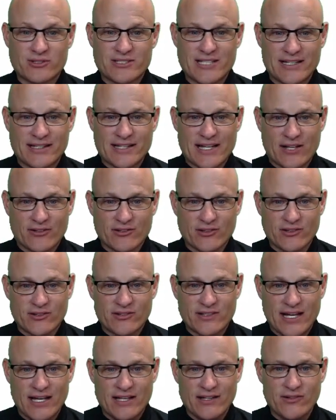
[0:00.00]
So ten
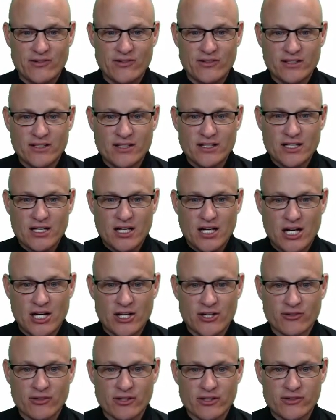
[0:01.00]
thousands, tenths,
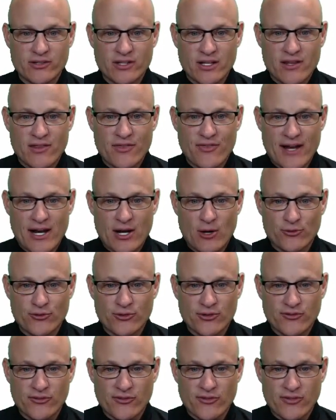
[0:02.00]
hundreds,
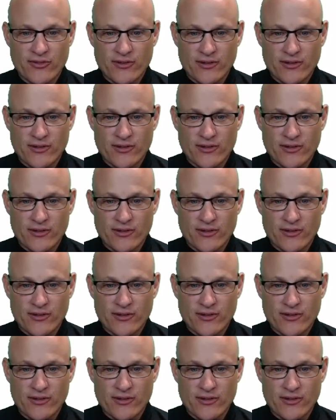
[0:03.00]
thousands.